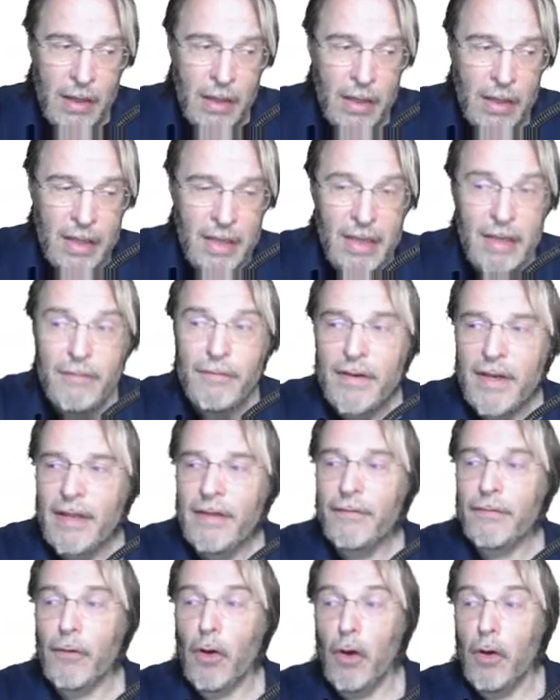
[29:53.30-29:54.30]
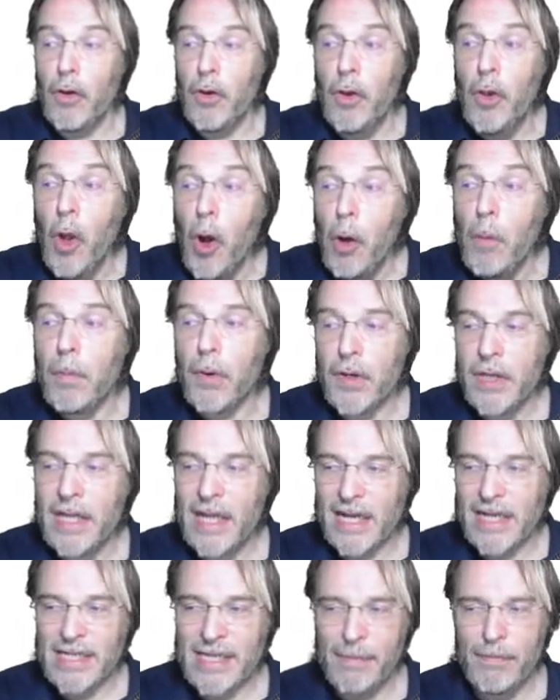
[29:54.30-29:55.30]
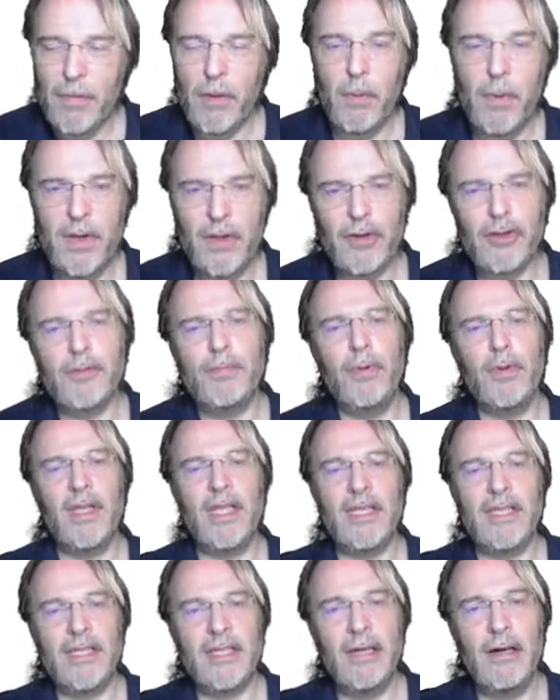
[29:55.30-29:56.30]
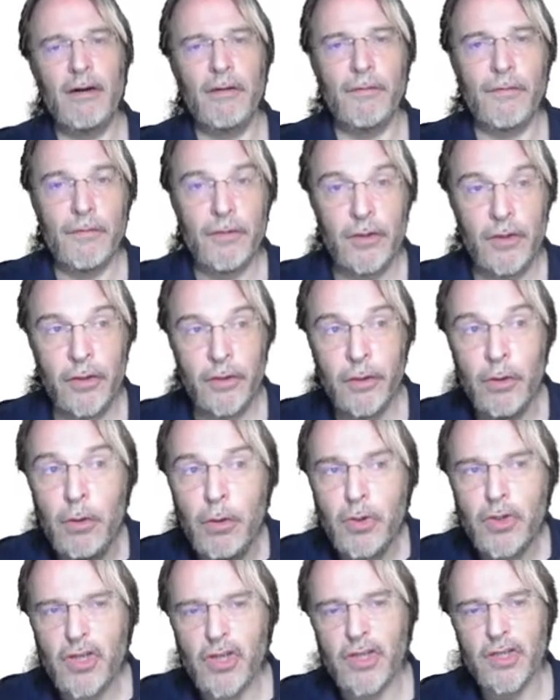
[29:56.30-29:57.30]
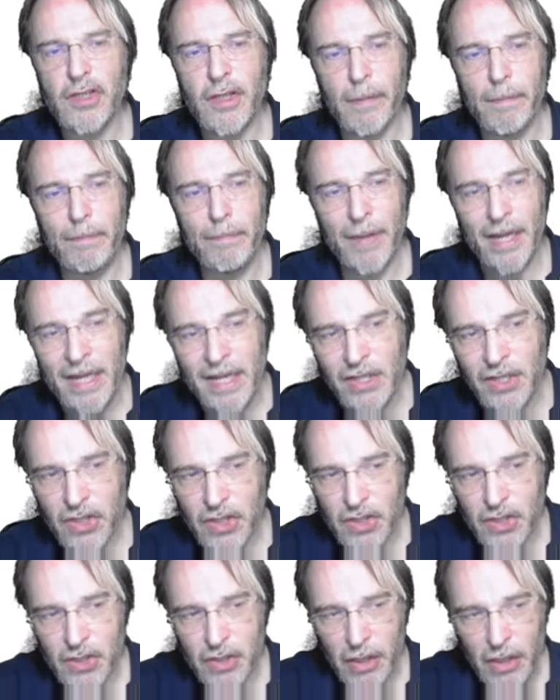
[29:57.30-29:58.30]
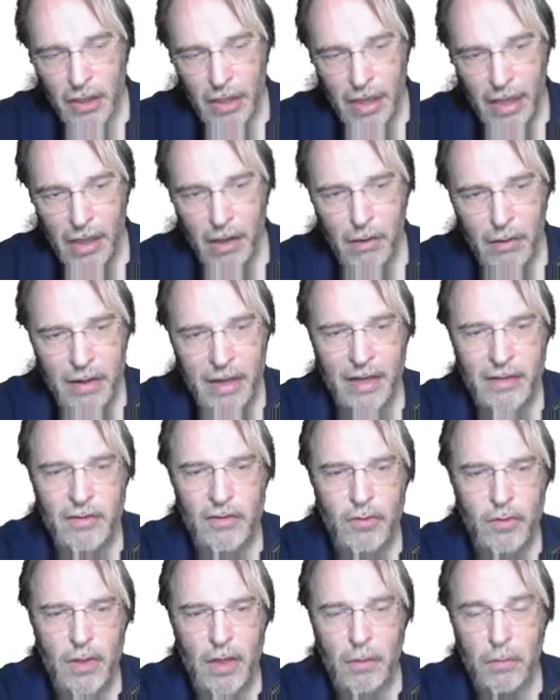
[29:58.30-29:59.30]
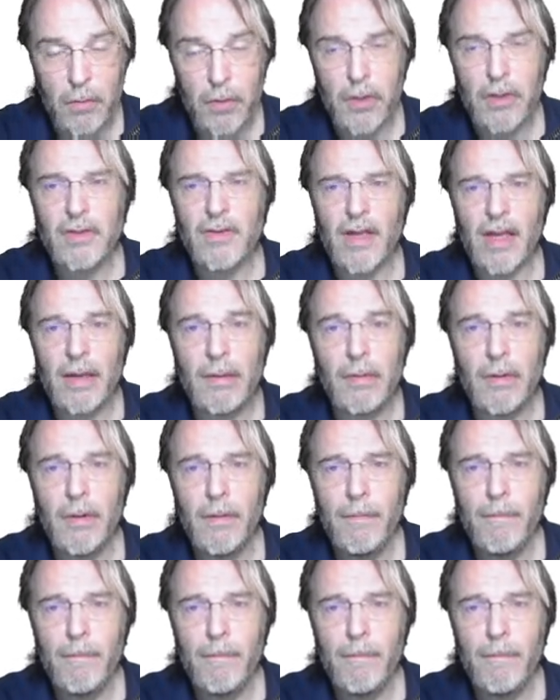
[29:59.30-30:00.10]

even if nobody except the Window spool itself uses the pages allocated to that work table,